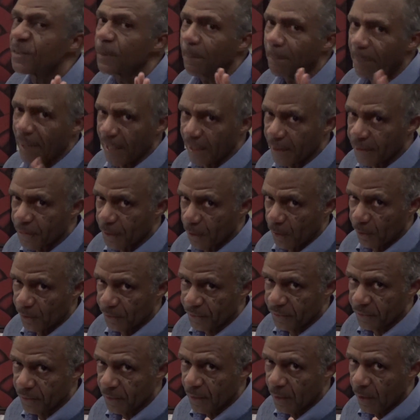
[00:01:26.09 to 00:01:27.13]
is the
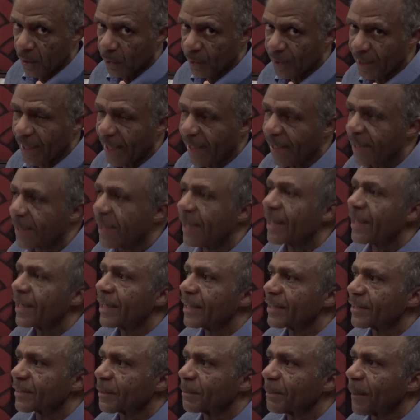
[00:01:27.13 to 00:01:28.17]
pathos, okay?
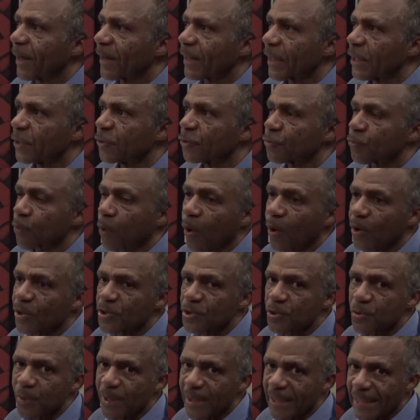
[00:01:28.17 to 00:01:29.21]
It's about, it
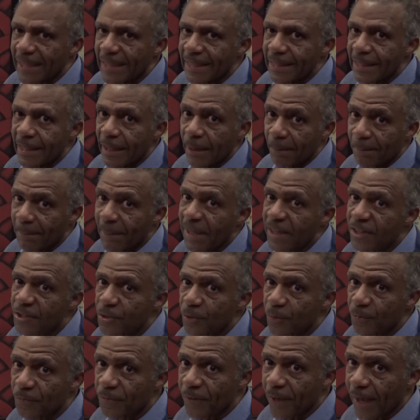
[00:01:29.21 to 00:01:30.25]
draws you in, it
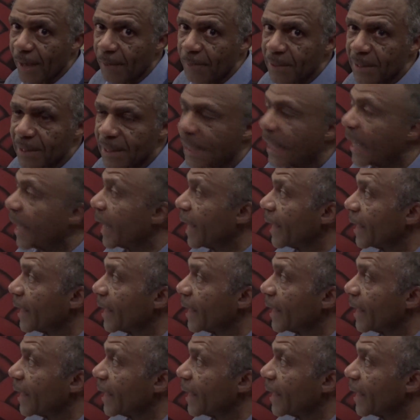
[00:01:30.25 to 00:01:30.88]
makes you family,